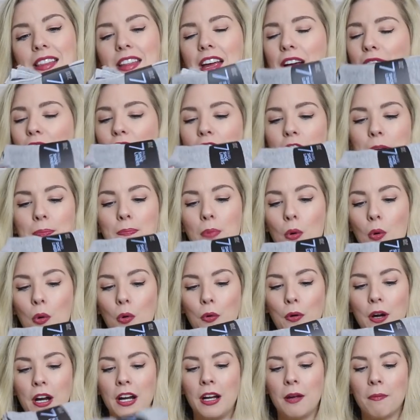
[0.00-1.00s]
They're really
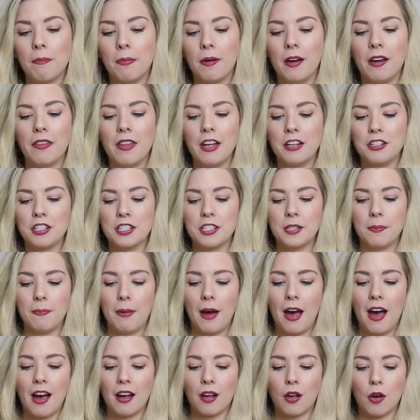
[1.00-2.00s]
boring, but they're just a
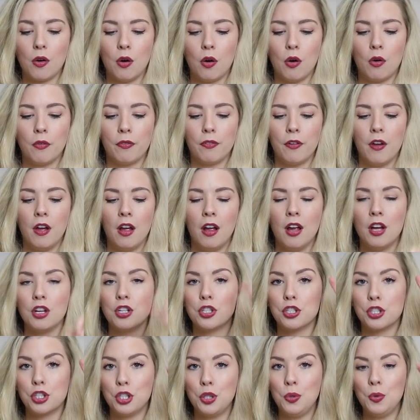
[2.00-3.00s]
pack of
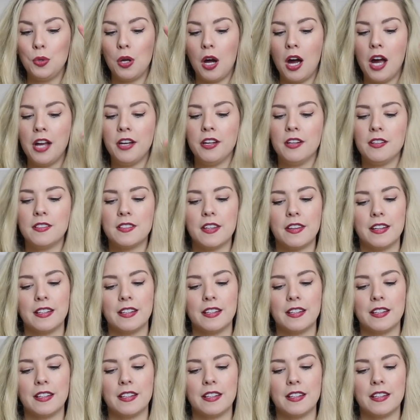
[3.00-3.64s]
shoe liners.